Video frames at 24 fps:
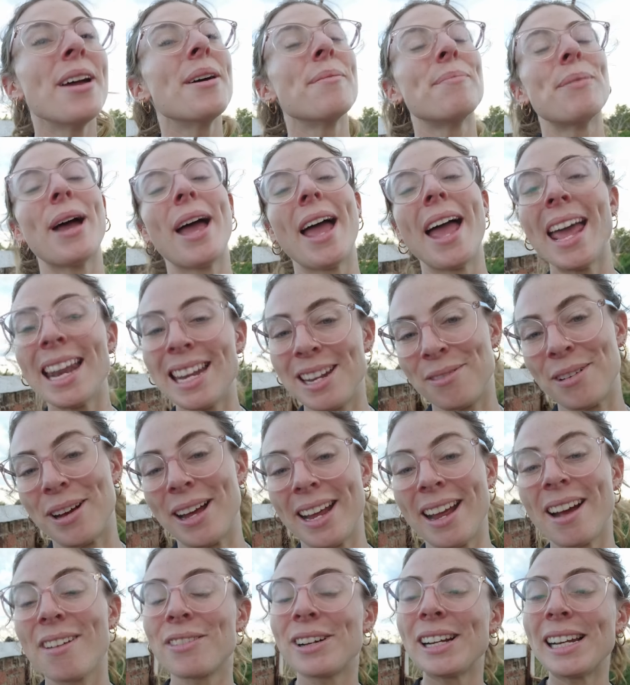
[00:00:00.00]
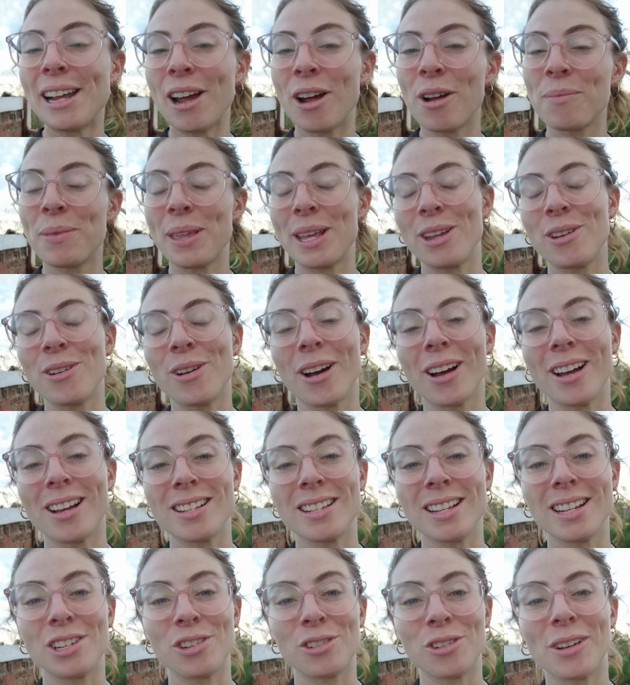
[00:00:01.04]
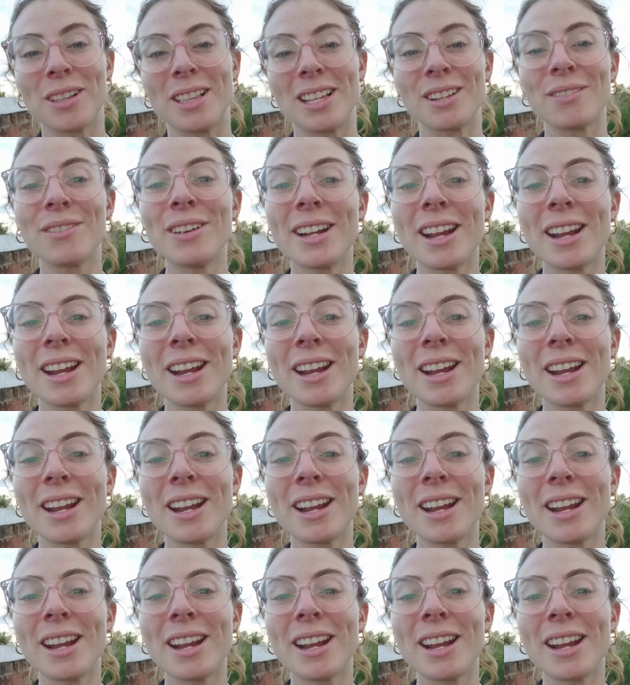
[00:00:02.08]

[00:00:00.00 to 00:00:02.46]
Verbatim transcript: But anyway, I really hope that you guys enjoyed this